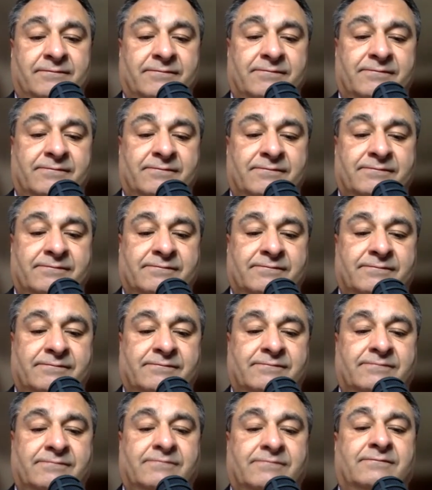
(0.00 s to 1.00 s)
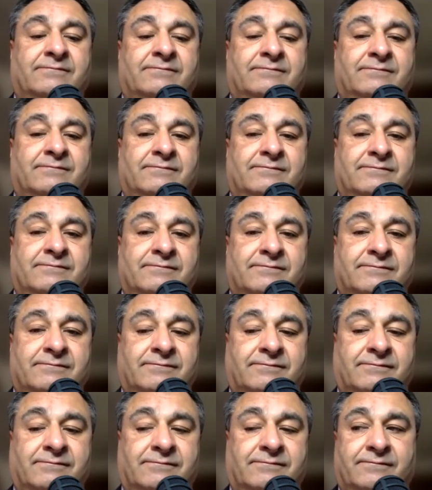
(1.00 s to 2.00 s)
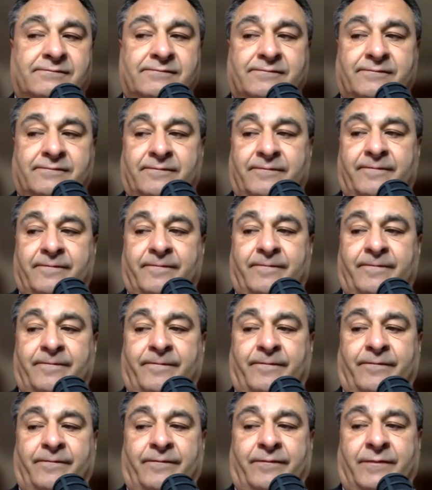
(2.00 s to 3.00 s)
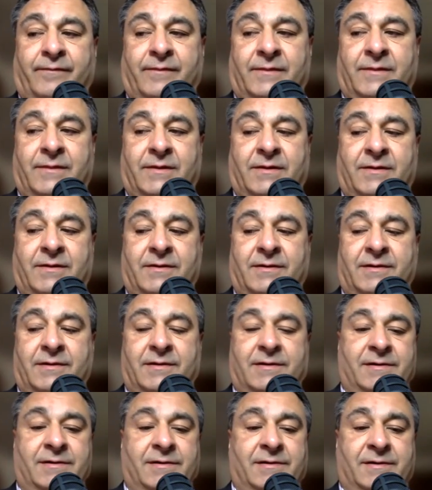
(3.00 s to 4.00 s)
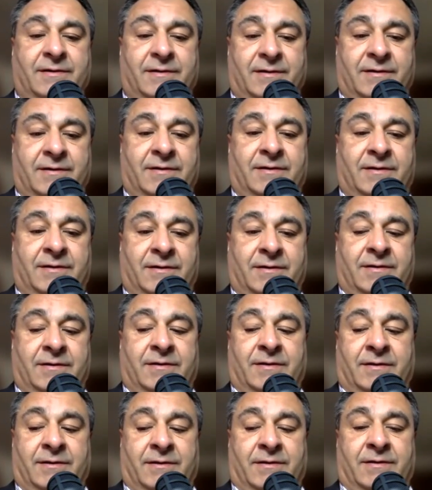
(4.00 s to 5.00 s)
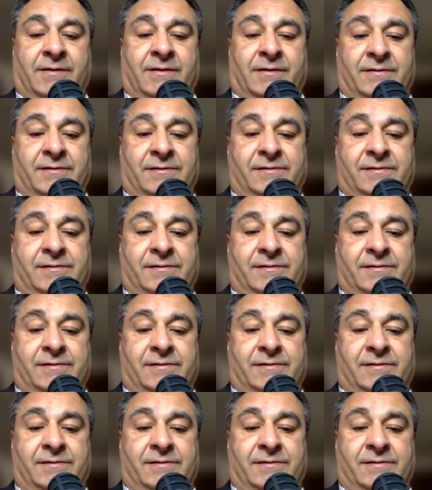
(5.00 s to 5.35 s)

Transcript: [no speech]